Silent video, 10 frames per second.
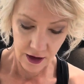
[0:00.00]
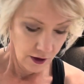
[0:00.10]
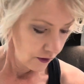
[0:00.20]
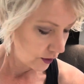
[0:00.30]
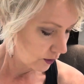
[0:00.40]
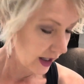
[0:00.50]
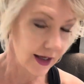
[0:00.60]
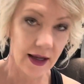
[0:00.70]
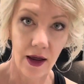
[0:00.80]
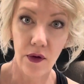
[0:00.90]
For right
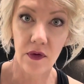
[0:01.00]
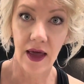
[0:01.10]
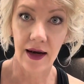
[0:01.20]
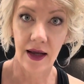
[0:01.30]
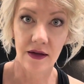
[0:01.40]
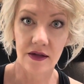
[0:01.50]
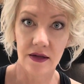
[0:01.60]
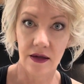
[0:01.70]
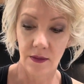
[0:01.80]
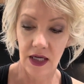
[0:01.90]
now, that ends
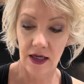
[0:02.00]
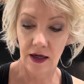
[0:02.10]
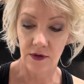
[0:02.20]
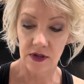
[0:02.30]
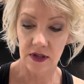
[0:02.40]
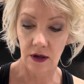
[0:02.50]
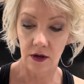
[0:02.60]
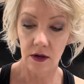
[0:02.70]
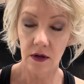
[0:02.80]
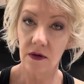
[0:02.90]
the making of the
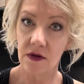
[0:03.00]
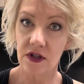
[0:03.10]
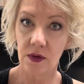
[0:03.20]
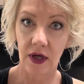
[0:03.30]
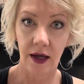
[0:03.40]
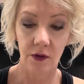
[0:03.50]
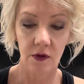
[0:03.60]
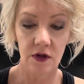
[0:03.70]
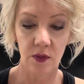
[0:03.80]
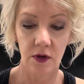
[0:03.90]
starter. This one I'm going
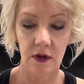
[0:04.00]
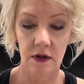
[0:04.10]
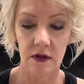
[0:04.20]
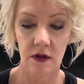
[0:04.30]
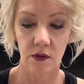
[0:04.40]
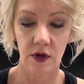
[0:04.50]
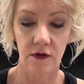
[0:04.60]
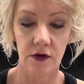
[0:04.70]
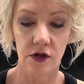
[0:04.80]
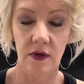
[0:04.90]
to put into the
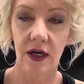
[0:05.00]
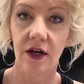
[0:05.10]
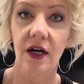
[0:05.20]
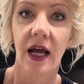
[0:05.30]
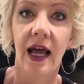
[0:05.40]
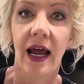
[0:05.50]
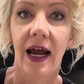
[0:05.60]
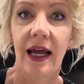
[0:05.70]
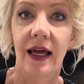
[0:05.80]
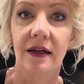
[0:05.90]
refrigerator,
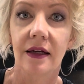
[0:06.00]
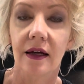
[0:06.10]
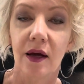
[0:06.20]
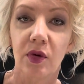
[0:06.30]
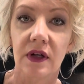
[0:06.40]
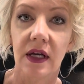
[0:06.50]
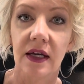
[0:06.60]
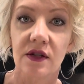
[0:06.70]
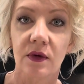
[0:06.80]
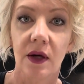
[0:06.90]
and in a couple of
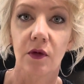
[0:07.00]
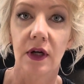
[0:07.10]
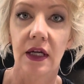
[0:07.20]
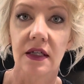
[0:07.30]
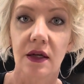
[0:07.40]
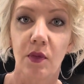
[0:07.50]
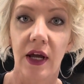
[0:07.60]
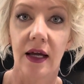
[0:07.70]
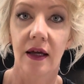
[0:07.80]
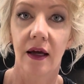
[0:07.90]
days when I'm ready to
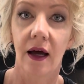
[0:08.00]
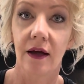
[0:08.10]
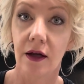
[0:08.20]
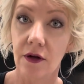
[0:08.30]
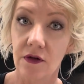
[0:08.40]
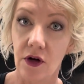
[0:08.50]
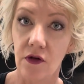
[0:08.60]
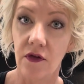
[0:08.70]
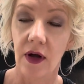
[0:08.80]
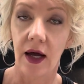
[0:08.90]
bake another
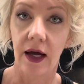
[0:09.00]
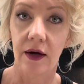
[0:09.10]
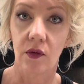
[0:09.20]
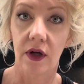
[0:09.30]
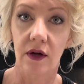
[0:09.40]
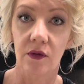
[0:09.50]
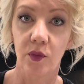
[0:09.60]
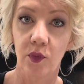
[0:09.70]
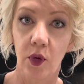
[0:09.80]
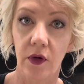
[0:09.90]
loaf, I will
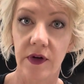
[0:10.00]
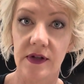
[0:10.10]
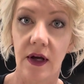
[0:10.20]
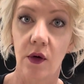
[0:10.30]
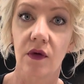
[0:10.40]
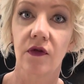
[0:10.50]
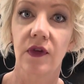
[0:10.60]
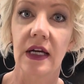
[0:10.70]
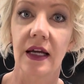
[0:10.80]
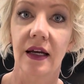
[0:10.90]
pull this out,
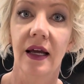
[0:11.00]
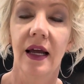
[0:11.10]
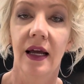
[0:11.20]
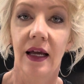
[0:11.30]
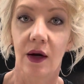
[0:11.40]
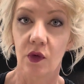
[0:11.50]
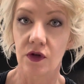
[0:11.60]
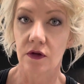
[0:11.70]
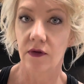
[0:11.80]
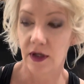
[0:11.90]
feed it, and we'll
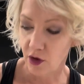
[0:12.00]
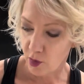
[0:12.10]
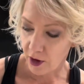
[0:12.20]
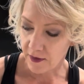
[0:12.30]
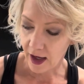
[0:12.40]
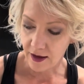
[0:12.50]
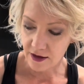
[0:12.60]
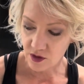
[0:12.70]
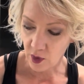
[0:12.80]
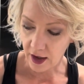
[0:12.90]
do a video about that
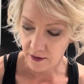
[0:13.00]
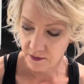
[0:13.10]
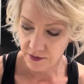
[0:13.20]
as well.